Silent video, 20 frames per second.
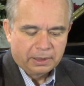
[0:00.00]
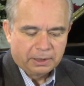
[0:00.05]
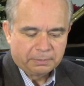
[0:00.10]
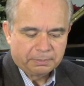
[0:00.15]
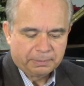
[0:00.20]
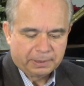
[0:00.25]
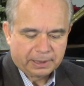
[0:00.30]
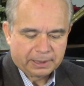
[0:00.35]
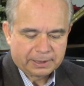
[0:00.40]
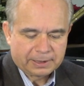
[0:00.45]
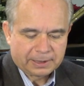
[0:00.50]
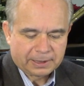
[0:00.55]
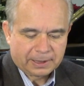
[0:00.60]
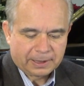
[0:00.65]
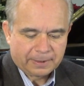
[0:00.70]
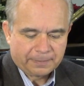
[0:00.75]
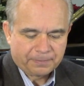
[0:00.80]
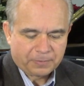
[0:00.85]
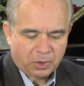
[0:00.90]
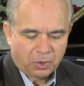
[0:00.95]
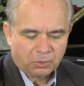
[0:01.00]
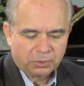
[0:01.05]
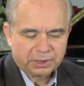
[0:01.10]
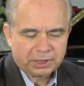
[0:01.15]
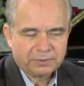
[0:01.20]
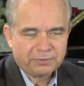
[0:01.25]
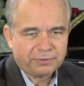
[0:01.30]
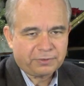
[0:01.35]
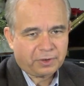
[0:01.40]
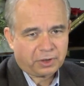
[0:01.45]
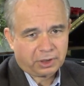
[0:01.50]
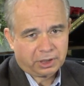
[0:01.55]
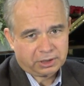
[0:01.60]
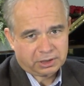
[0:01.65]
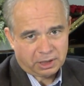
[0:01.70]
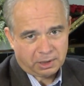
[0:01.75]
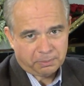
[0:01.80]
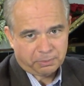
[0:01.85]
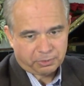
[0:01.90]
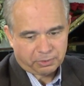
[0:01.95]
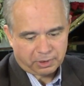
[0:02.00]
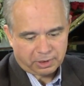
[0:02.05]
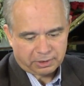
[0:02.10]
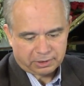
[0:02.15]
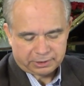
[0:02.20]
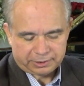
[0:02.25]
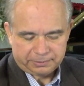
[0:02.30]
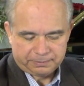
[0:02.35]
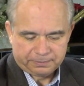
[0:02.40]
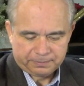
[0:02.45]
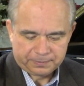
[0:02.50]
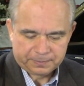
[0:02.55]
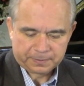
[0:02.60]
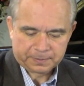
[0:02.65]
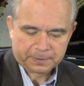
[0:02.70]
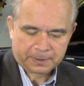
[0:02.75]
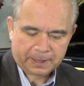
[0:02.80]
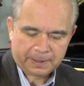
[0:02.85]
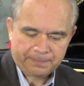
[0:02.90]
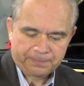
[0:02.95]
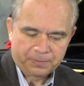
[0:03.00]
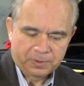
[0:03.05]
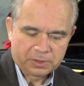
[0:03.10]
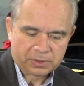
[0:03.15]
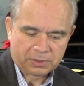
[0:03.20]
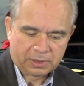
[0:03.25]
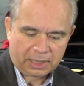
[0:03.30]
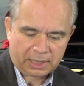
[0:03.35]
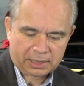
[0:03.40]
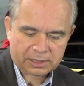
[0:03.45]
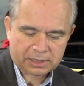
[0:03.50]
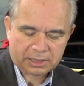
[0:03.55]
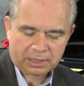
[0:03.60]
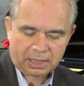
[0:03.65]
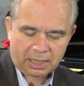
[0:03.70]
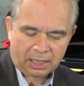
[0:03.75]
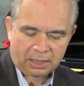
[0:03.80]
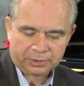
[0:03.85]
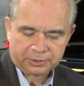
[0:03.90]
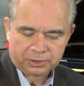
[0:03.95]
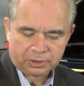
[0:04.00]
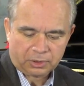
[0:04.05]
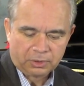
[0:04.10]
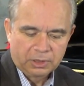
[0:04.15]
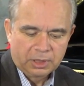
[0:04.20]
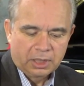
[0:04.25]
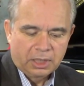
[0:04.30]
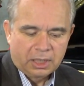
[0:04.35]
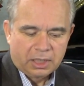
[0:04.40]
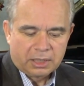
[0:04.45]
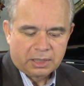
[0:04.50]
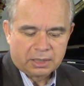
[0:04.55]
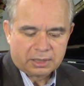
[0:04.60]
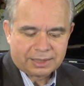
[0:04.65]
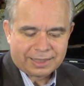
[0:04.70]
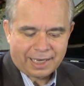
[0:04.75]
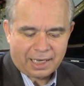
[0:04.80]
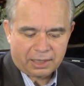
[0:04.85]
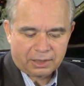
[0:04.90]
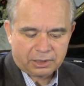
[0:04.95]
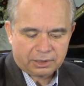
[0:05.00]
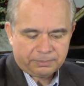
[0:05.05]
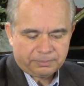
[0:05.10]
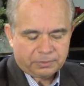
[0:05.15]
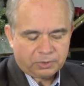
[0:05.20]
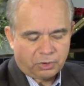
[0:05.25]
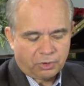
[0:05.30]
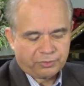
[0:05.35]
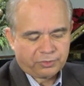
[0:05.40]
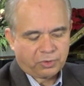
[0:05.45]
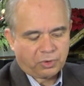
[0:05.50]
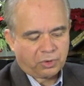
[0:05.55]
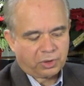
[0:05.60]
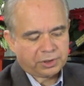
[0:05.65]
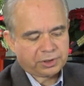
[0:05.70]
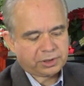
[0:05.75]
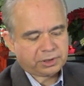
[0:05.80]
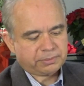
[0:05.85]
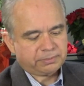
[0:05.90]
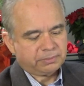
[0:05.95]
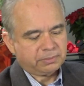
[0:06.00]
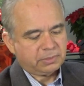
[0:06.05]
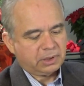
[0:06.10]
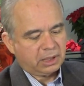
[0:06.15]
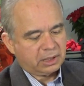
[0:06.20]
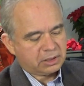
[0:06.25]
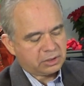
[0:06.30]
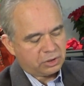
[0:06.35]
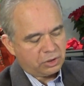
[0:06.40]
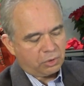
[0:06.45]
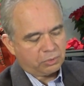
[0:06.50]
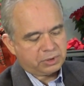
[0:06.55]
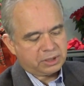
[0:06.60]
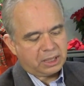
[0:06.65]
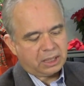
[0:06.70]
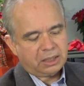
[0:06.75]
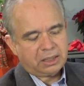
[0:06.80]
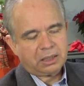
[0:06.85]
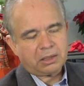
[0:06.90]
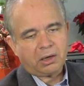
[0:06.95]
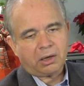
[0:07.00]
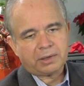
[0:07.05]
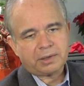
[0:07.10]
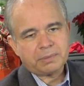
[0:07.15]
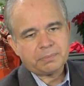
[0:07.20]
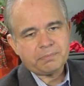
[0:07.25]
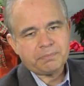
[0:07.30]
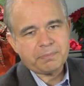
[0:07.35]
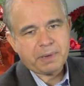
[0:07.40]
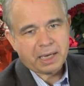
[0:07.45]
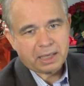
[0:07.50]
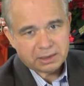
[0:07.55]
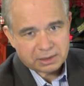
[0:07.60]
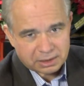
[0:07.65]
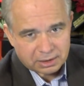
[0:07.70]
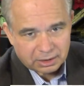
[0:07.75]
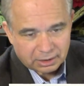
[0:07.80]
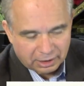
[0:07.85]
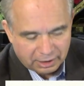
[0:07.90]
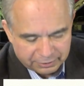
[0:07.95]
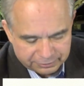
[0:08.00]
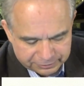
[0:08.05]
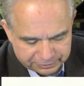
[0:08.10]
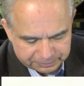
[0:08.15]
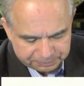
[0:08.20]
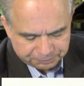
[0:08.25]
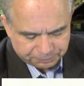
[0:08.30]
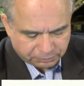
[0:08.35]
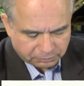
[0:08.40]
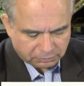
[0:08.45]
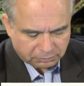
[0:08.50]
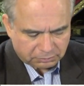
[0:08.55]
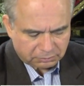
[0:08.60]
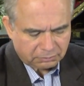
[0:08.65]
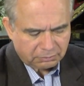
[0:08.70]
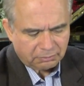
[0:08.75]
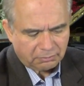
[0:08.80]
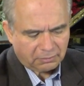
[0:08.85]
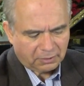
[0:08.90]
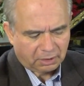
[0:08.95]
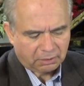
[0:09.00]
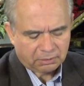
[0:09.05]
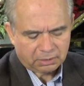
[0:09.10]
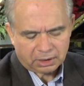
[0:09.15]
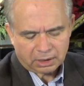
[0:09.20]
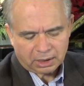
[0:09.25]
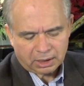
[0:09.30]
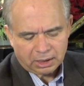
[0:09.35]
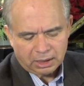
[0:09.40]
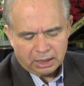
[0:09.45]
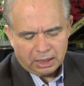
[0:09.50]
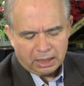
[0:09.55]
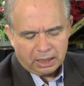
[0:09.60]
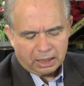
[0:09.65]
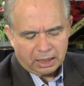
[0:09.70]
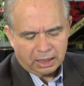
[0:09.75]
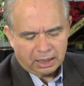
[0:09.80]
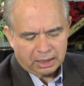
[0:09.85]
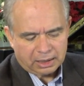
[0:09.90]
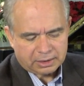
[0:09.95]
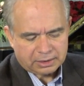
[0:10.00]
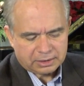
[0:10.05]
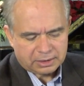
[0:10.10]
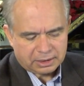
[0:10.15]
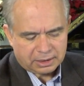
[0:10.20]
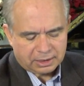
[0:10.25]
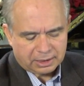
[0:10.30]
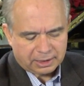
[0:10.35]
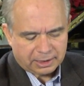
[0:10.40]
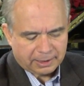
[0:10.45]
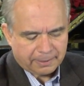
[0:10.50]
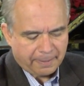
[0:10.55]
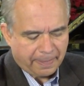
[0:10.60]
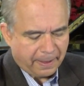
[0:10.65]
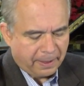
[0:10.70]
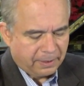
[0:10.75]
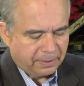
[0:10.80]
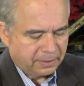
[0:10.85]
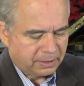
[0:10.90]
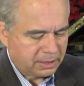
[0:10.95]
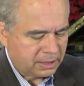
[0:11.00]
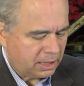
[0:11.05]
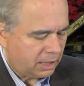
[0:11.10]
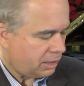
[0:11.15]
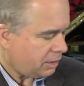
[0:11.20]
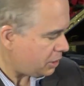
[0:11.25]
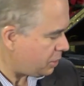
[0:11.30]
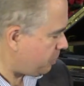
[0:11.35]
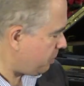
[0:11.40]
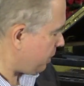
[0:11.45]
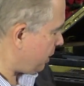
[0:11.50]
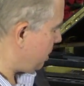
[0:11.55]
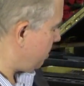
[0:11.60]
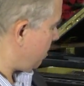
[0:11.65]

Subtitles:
but only very temporarily. Okay, so that's the alto. The tenor, of course, it's notated on the bass clef, okay? And the tenors pretty